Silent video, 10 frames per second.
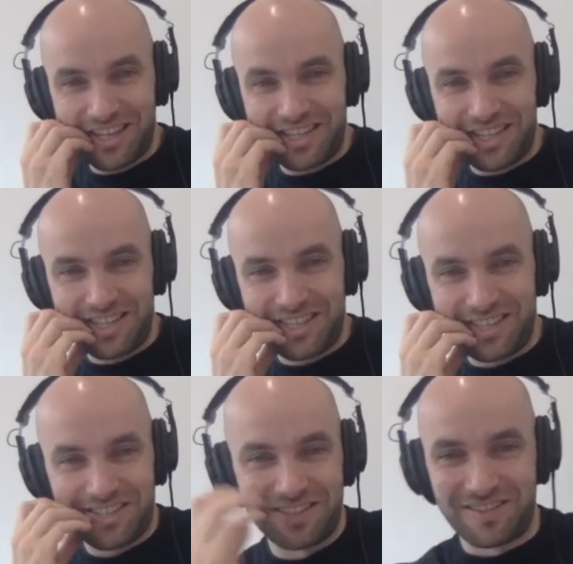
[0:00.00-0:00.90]
That is
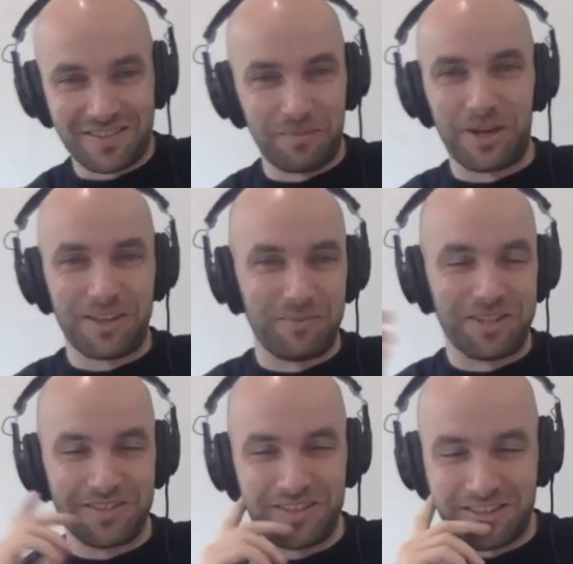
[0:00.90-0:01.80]
just some
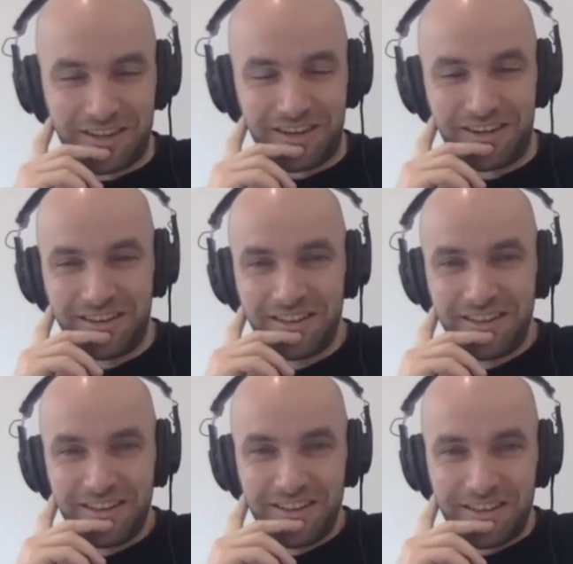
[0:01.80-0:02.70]
elements that are
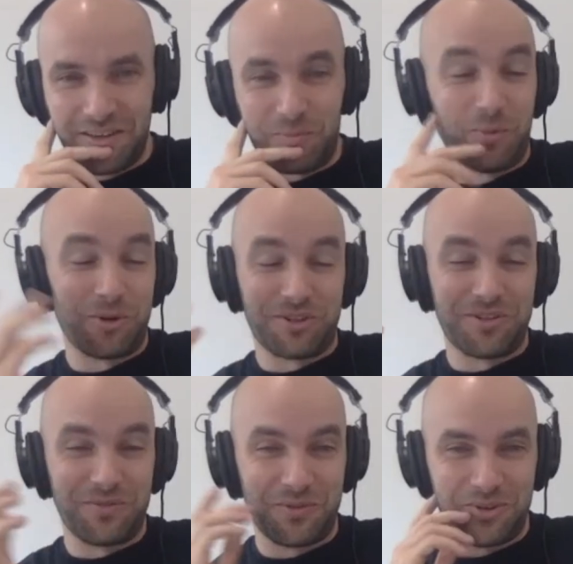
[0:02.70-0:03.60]
important
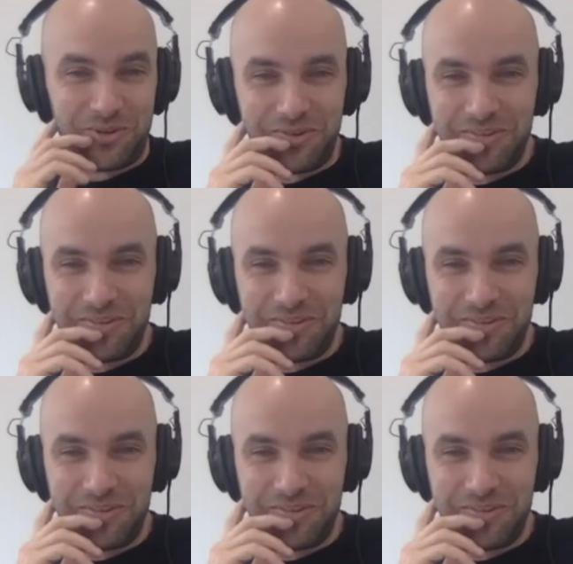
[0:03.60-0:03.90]
for you.